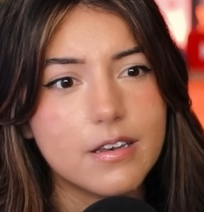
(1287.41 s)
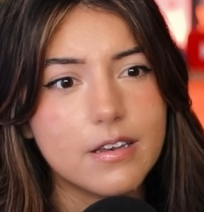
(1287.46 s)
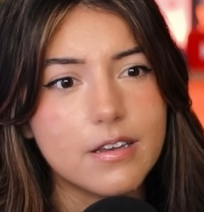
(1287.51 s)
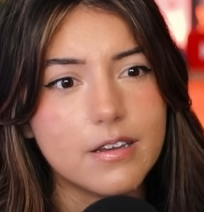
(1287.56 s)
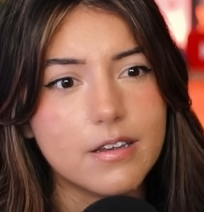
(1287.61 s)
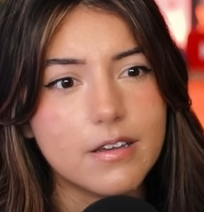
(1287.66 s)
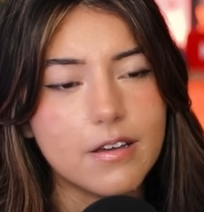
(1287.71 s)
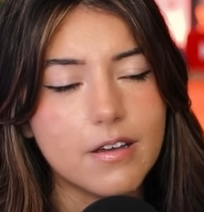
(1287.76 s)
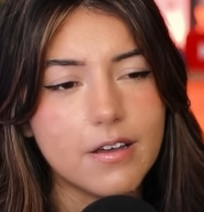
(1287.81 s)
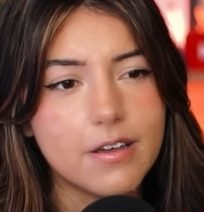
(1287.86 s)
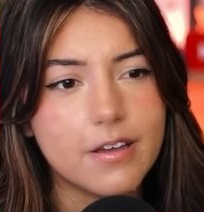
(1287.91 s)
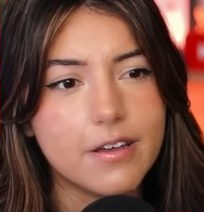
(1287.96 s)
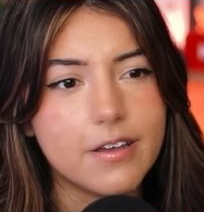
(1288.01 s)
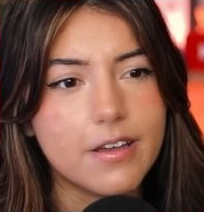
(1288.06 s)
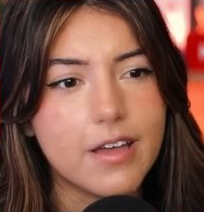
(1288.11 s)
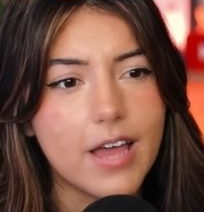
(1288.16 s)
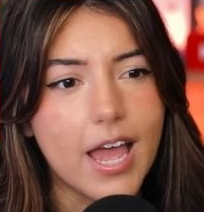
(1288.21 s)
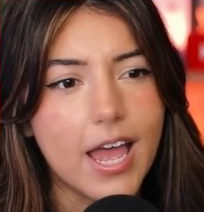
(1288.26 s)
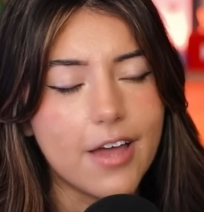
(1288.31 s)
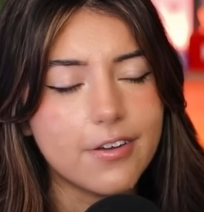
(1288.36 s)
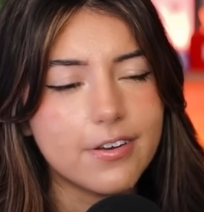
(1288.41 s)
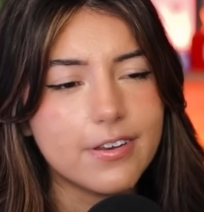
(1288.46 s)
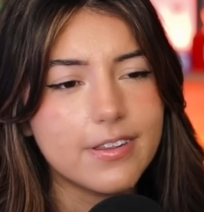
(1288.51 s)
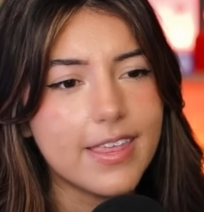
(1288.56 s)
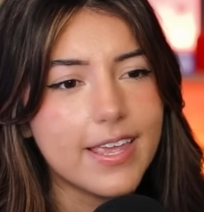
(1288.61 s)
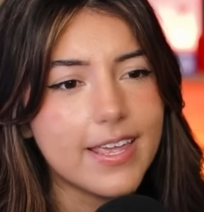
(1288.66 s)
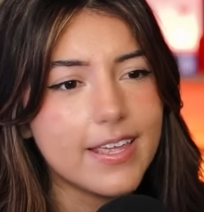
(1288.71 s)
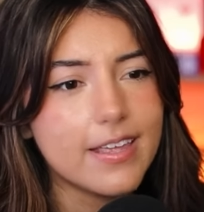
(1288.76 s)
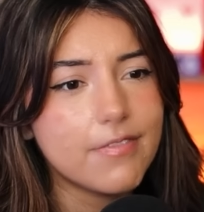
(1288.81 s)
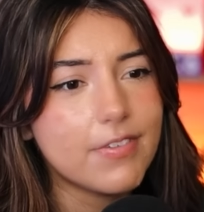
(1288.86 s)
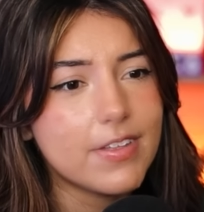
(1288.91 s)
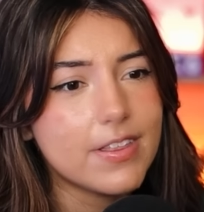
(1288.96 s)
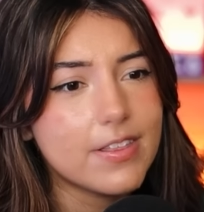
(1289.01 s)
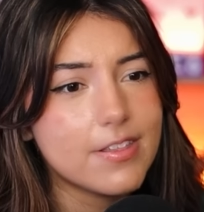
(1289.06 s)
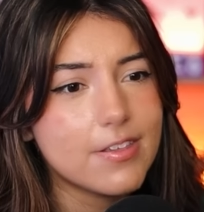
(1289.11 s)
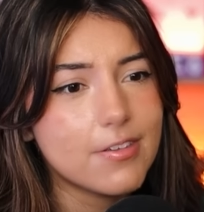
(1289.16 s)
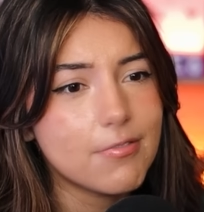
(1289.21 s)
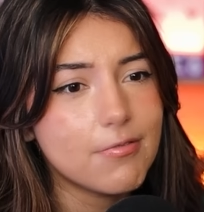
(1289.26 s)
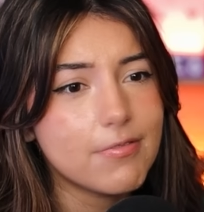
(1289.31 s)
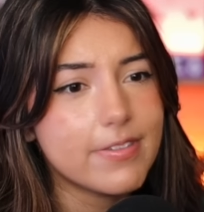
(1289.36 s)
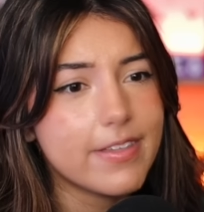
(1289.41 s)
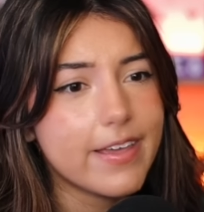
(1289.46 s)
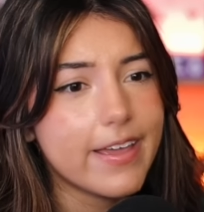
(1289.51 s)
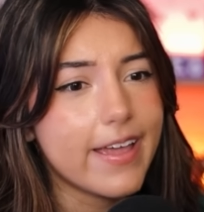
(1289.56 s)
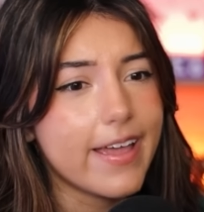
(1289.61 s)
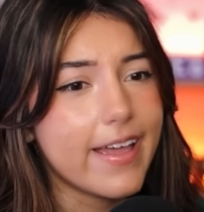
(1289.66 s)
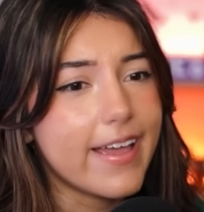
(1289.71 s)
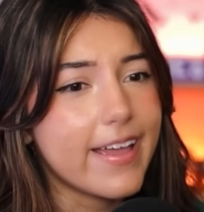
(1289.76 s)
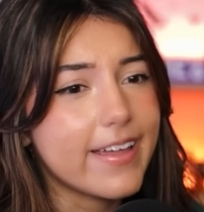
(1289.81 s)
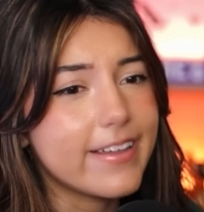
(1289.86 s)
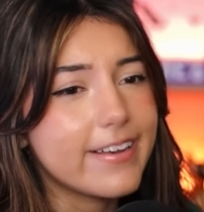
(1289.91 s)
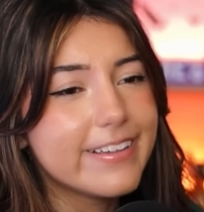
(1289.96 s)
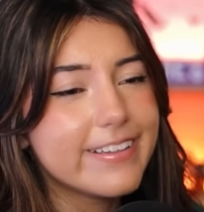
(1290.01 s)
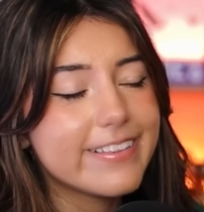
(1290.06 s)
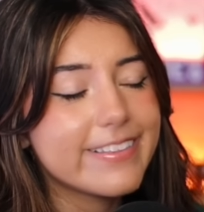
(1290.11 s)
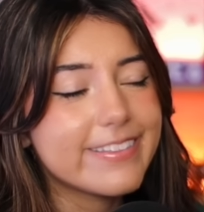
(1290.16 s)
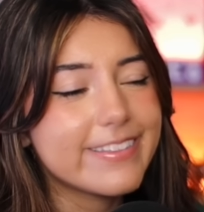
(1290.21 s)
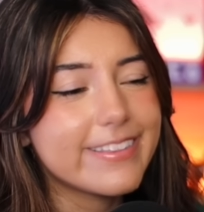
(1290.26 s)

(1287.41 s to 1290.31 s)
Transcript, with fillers: Ugh, how did they even do that?